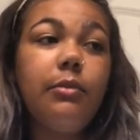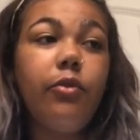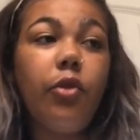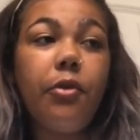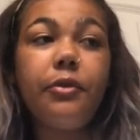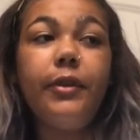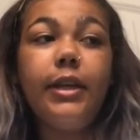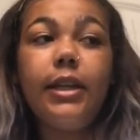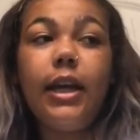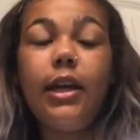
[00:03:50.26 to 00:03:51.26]
before I was
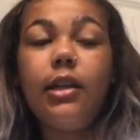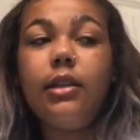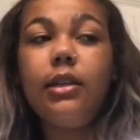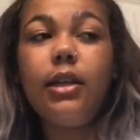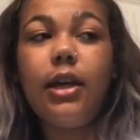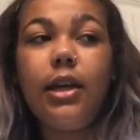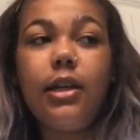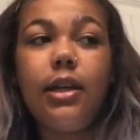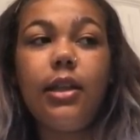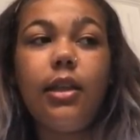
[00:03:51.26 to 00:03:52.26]
vegan, I
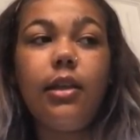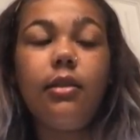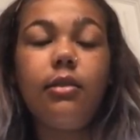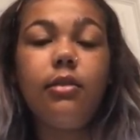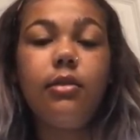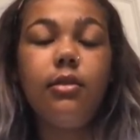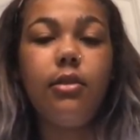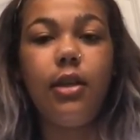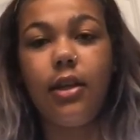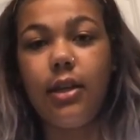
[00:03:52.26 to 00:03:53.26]
had,
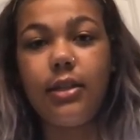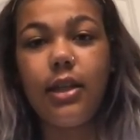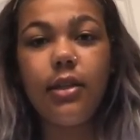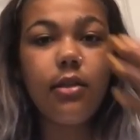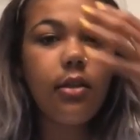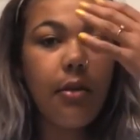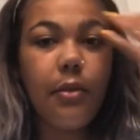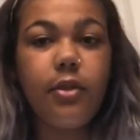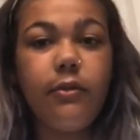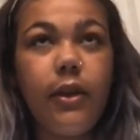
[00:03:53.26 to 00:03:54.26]
like I said, a
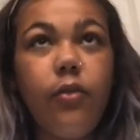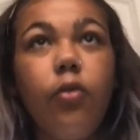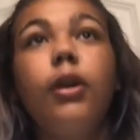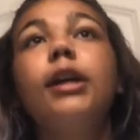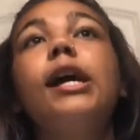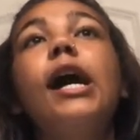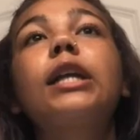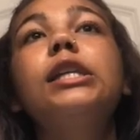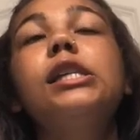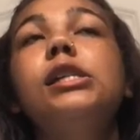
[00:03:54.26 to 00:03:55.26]
bunch of, like, forehead
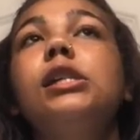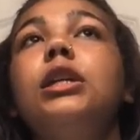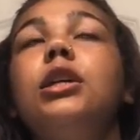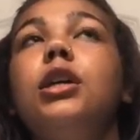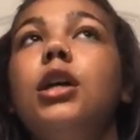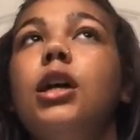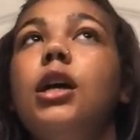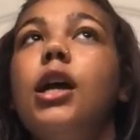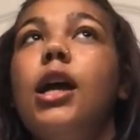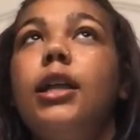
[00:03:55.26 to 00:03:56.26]
acne.
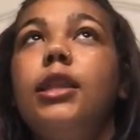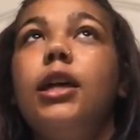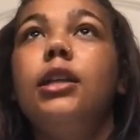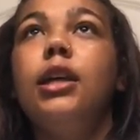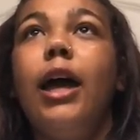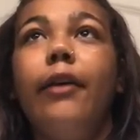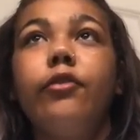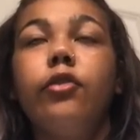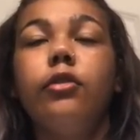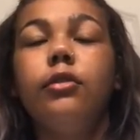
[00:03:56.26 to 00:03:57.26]
And then
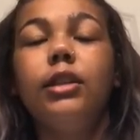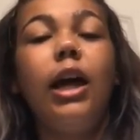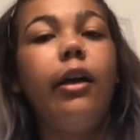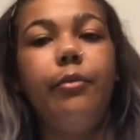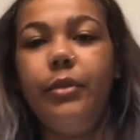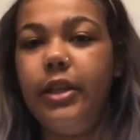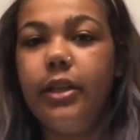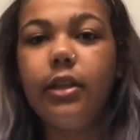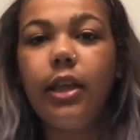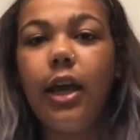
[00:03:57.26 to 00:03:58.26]
after, not
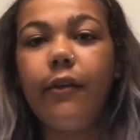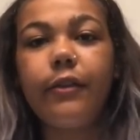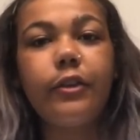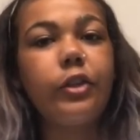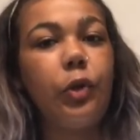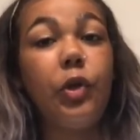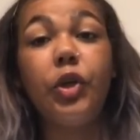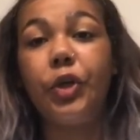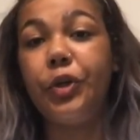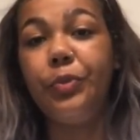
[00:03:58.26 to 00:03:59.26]
immediately after, so
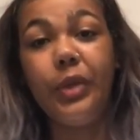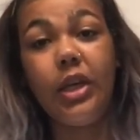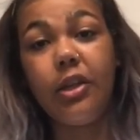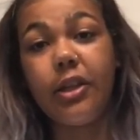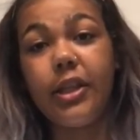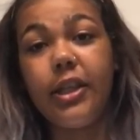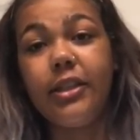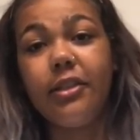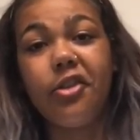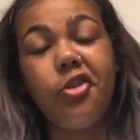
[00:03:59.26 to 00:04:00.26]
it could be other
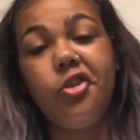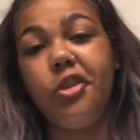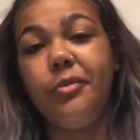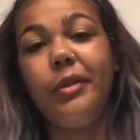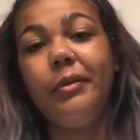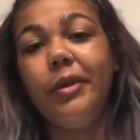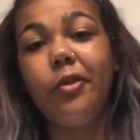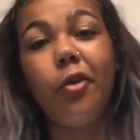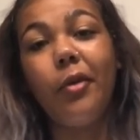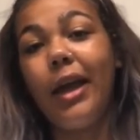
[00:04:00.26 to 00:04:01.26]
things. have just been me
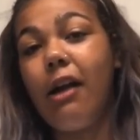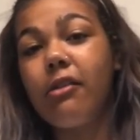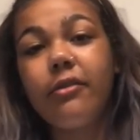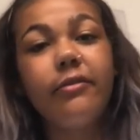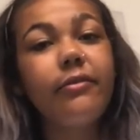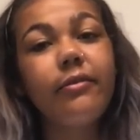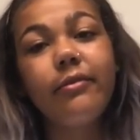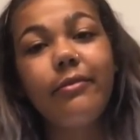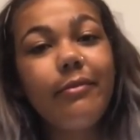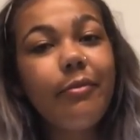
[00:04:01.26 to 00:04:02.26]
growing out of
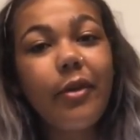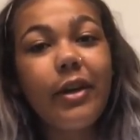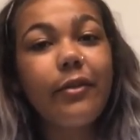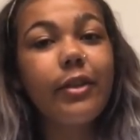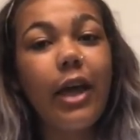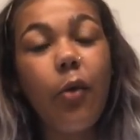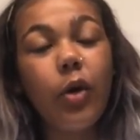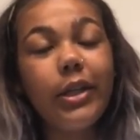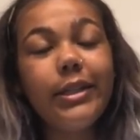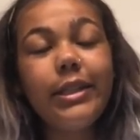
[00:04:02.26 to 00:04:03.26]
whatever that
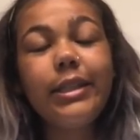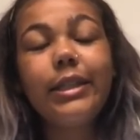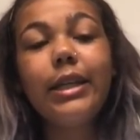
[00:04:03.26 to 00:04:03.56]
was.